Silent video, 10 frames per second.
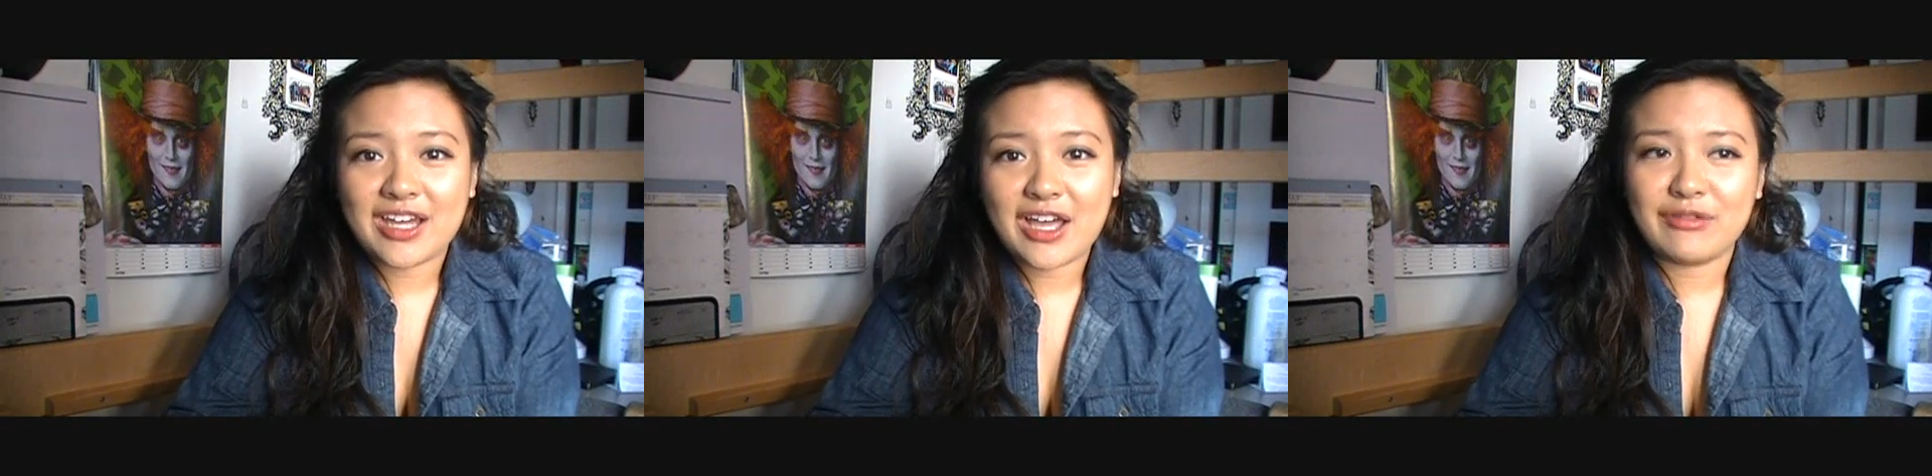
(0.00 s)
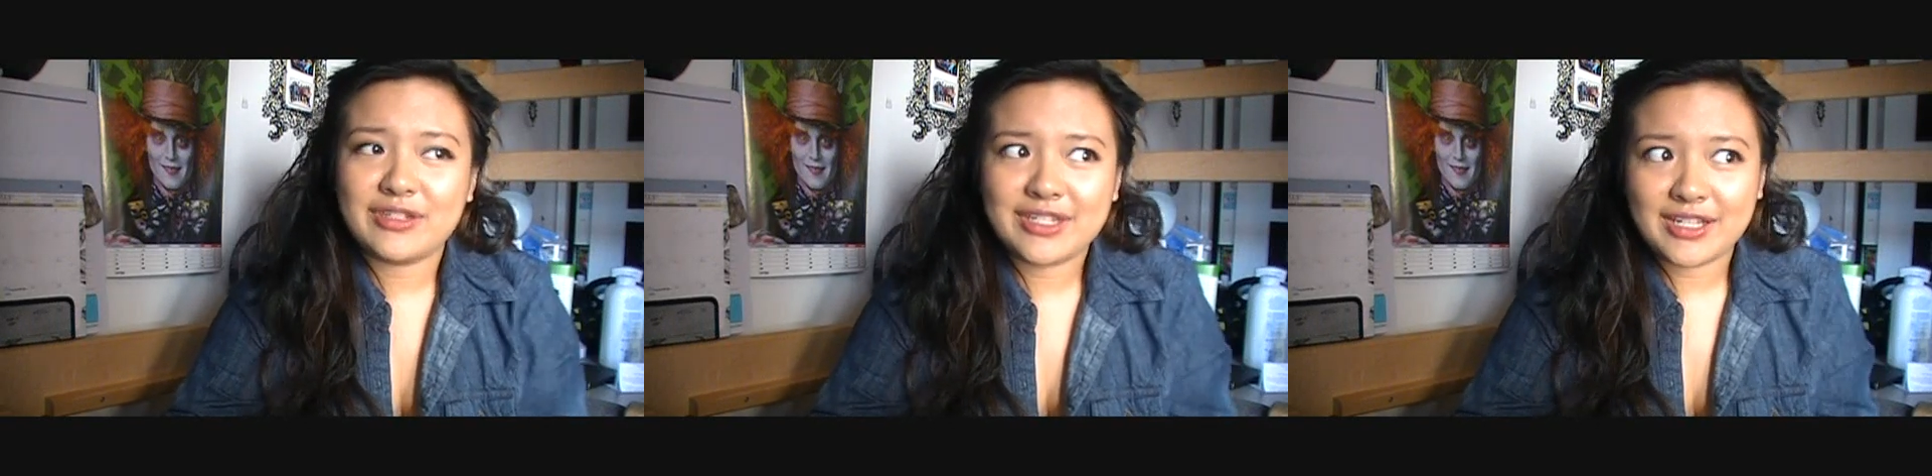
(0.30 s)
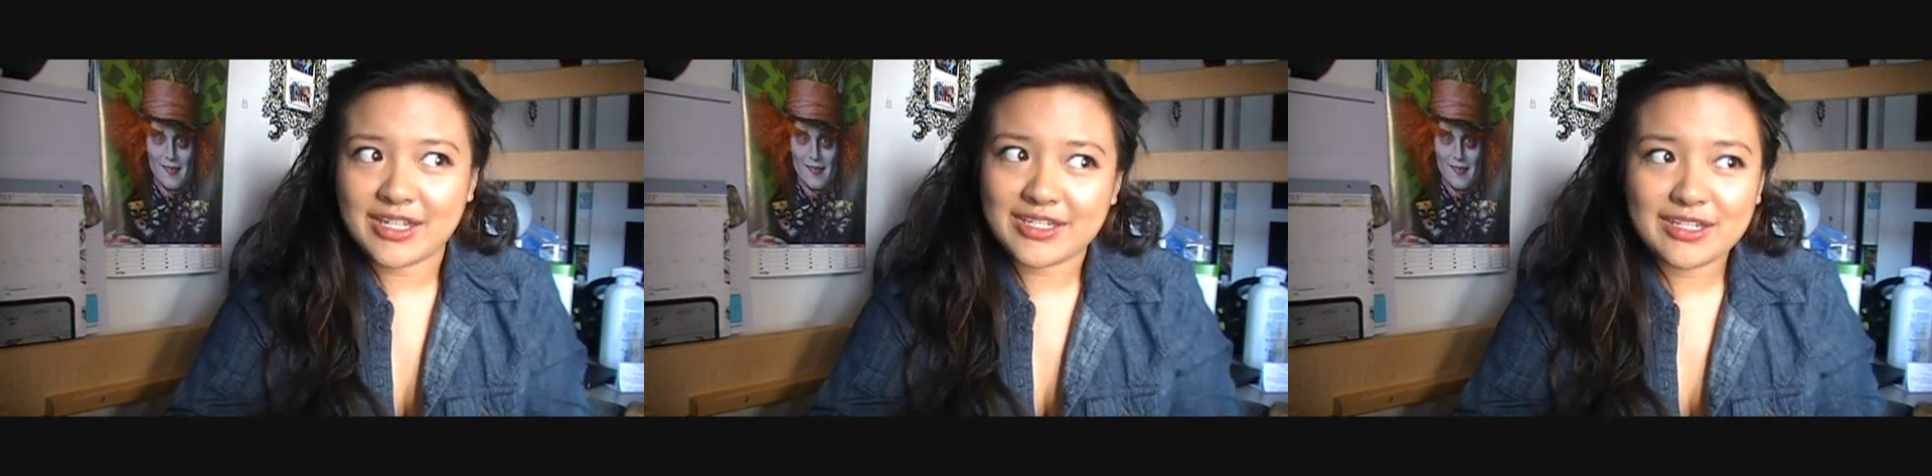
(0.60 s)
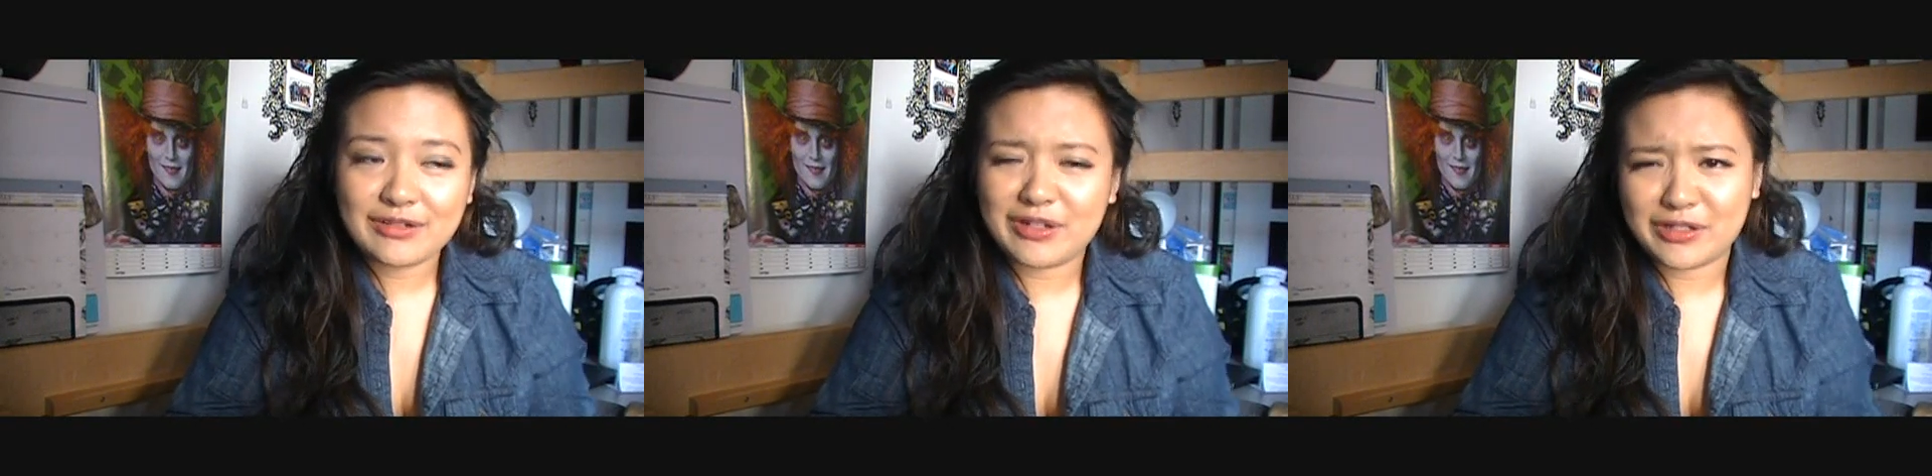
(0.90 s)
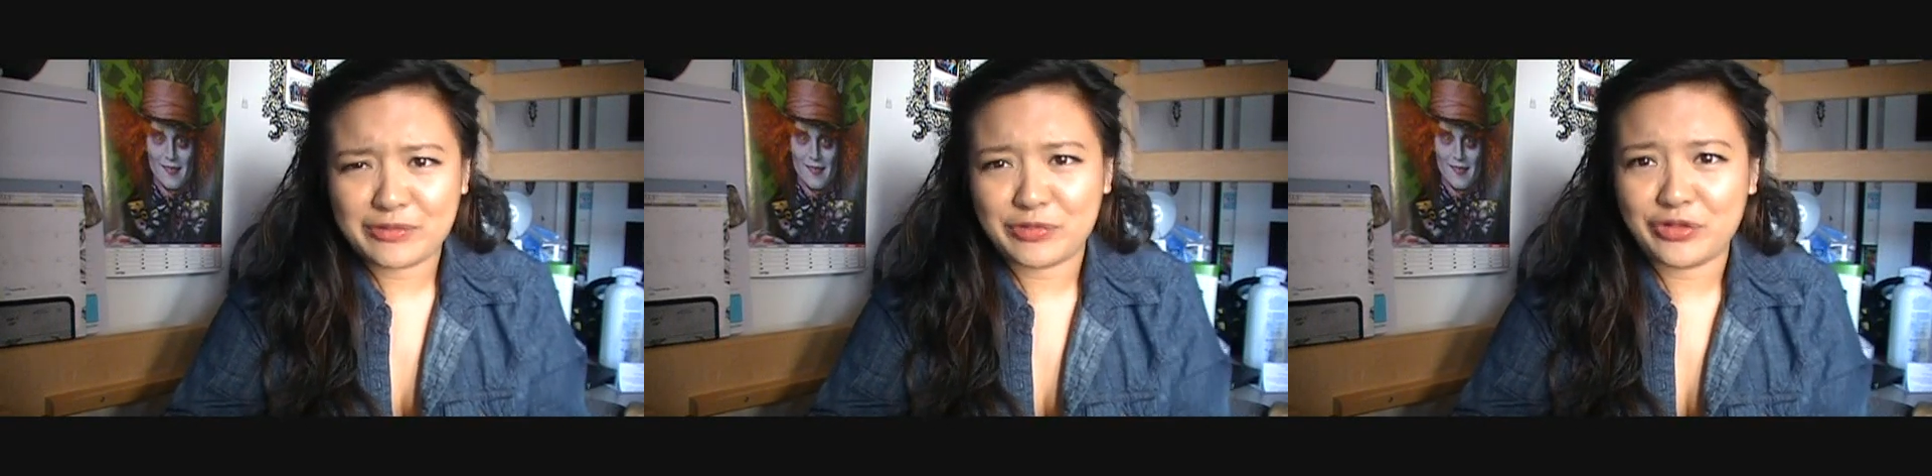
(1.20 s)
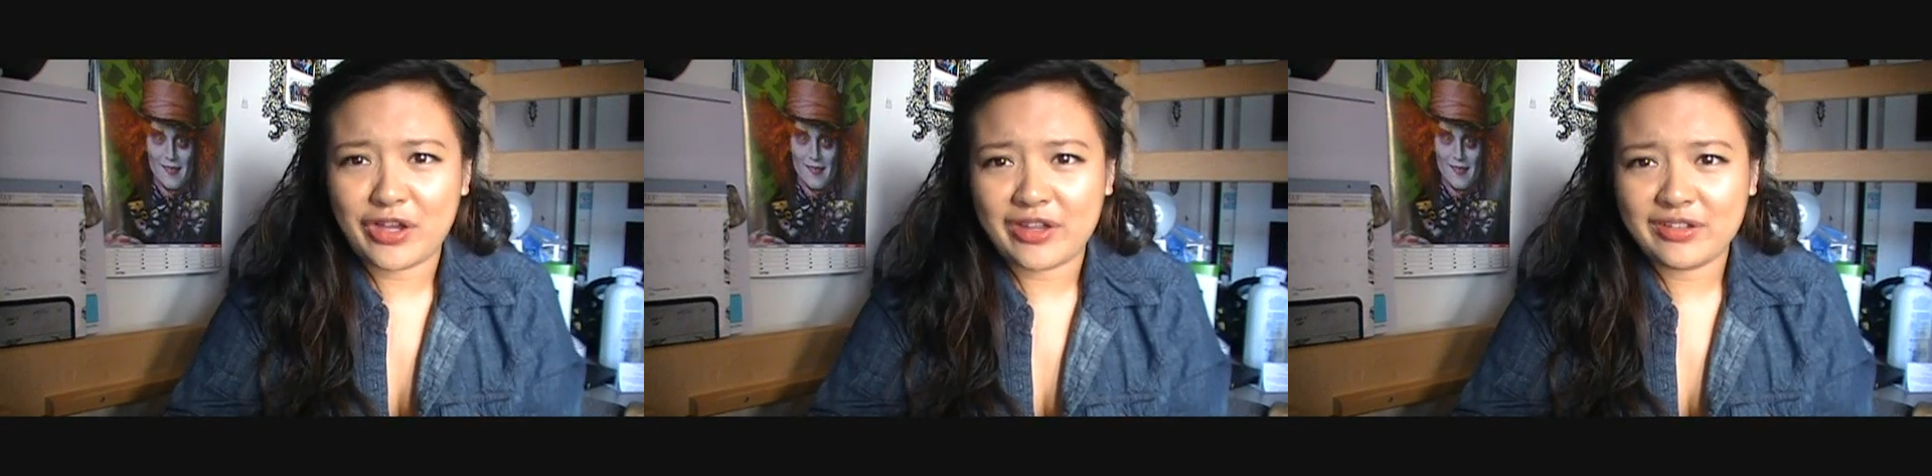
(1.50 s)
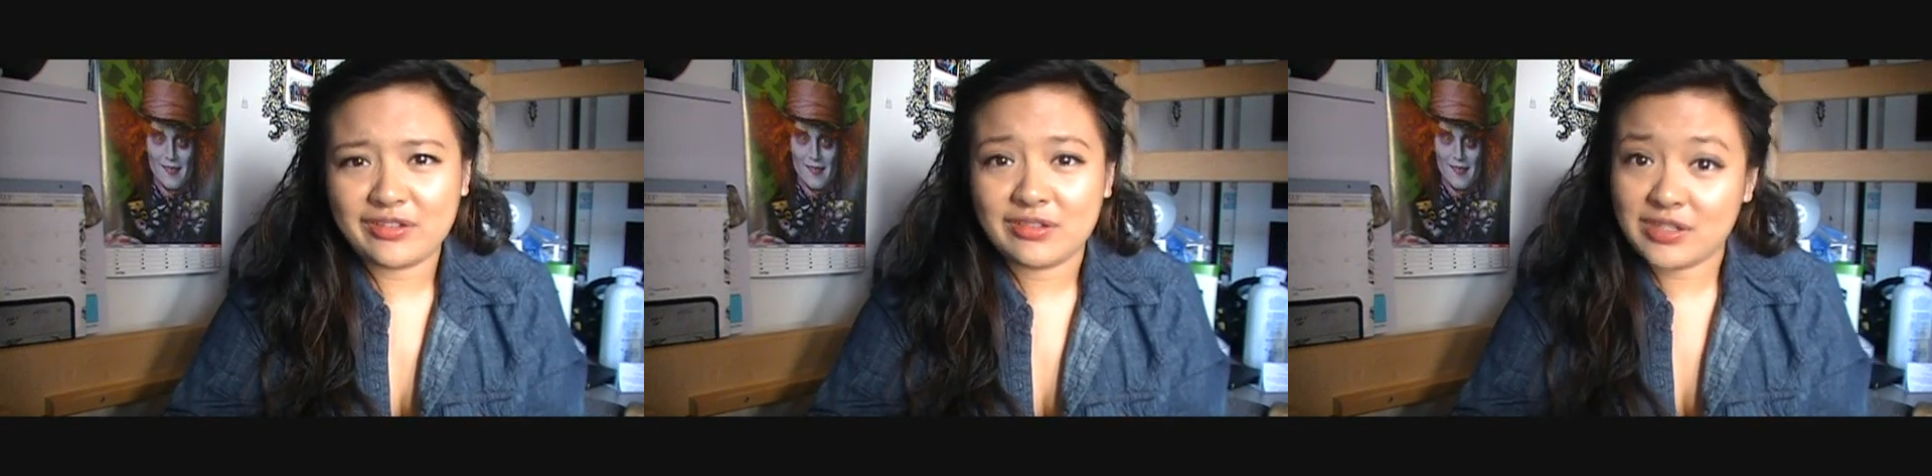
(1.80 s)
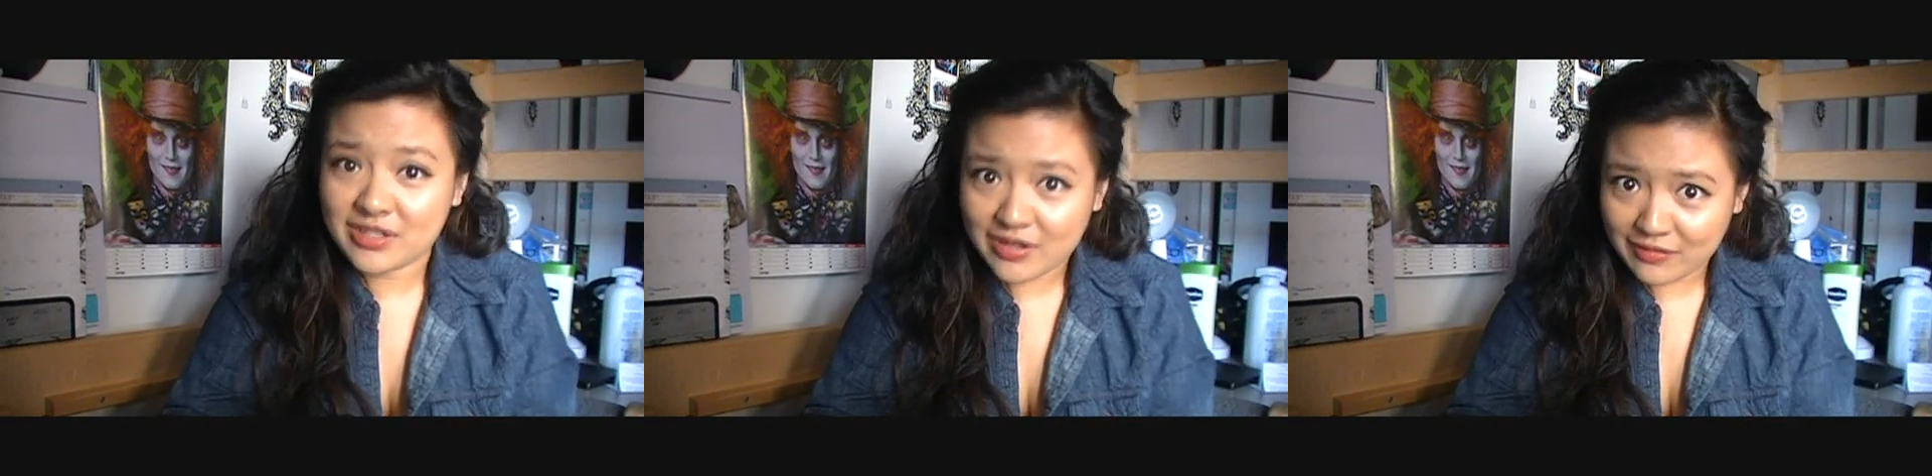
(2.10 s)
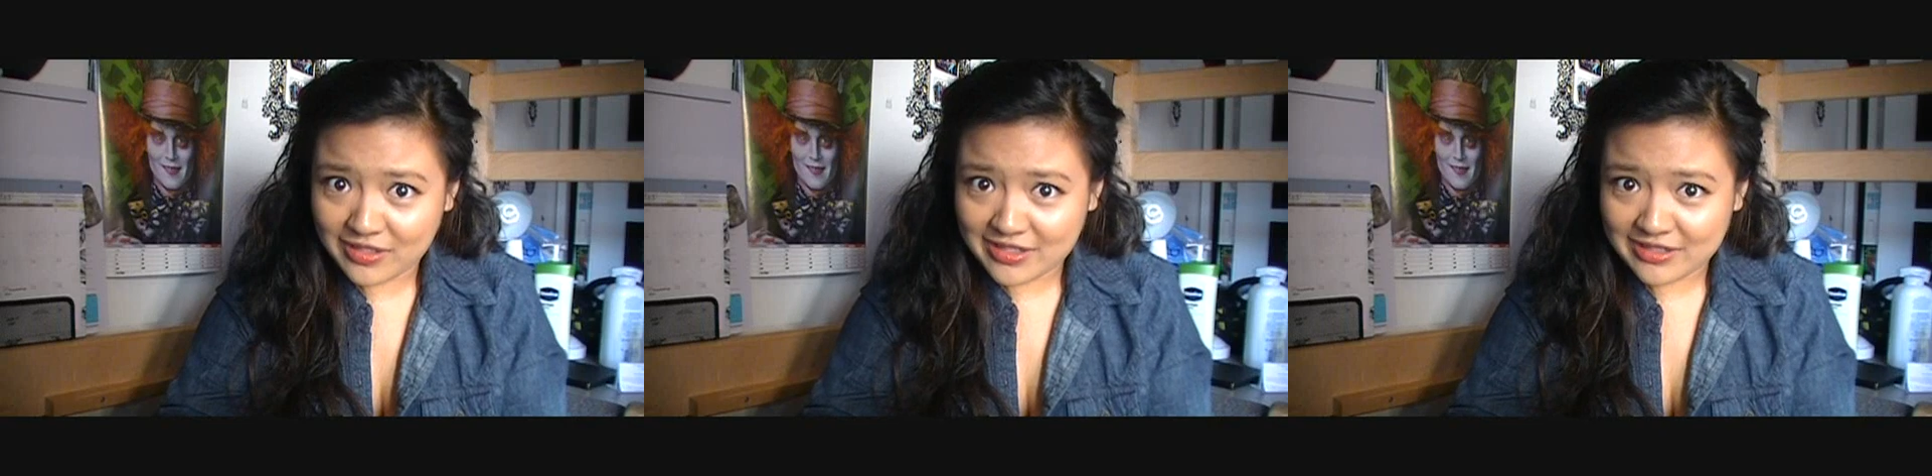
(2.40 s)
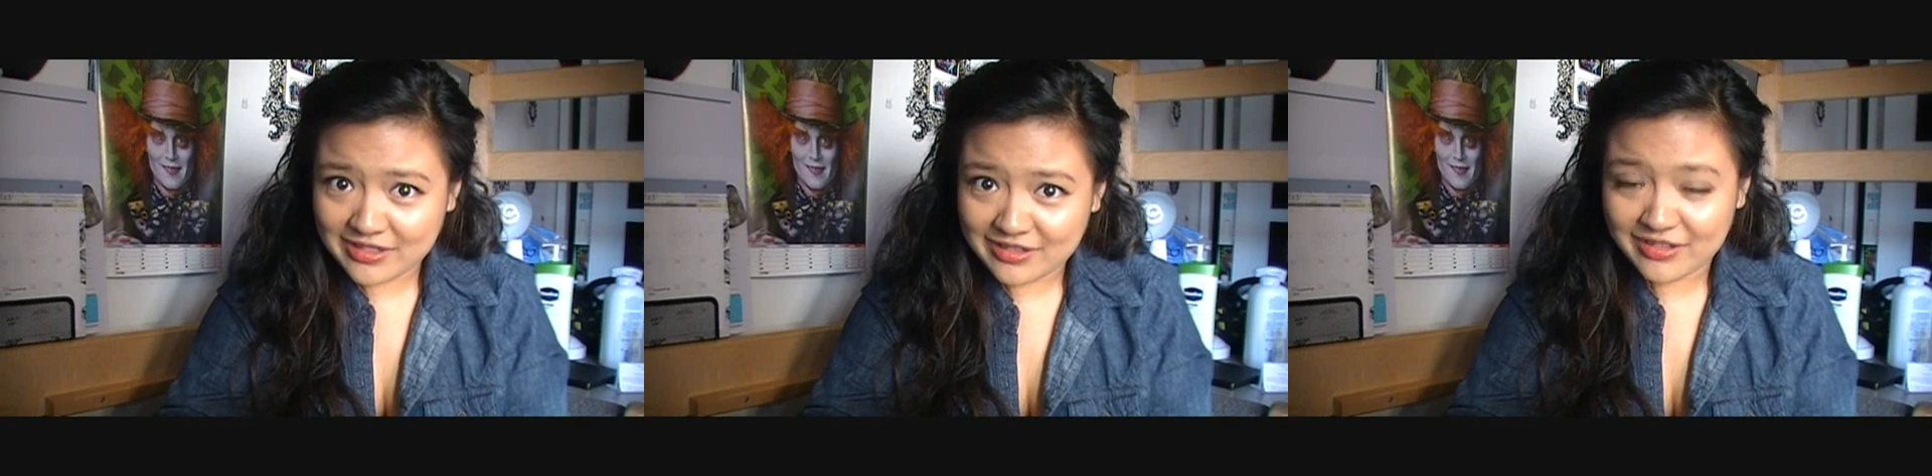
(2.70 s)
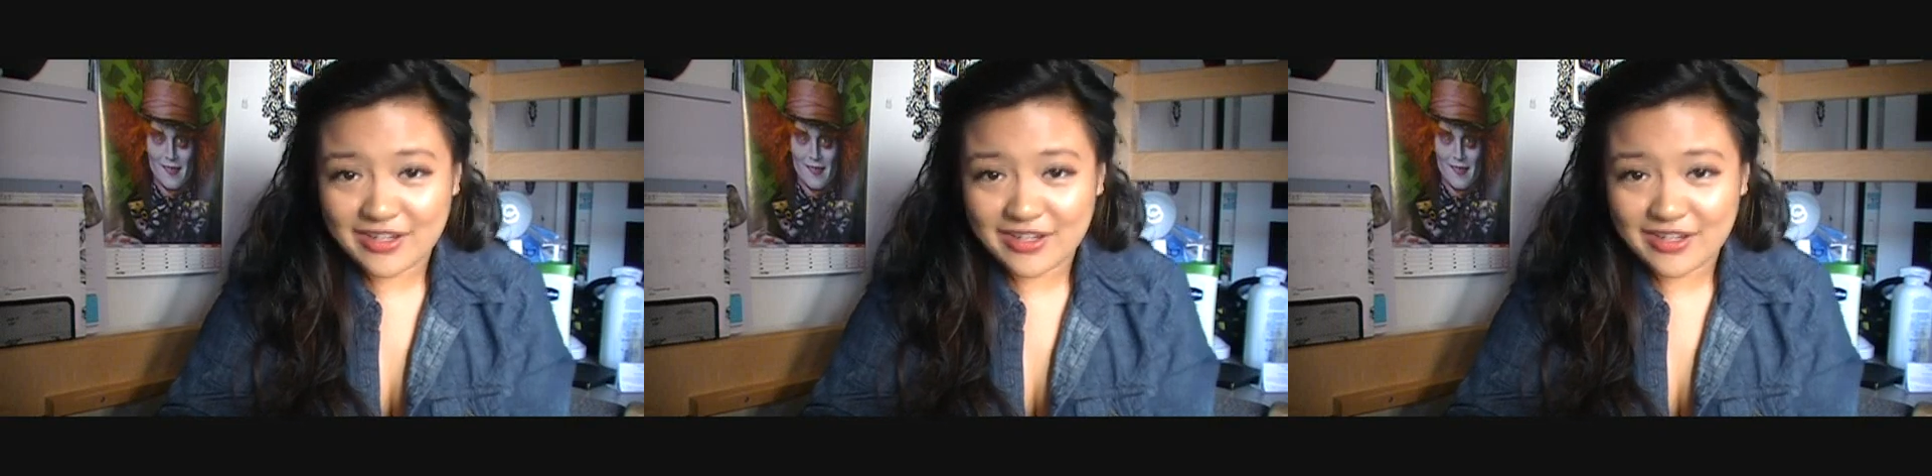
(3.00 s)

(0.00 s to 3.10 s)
i always get like cinderella or mulan is that racist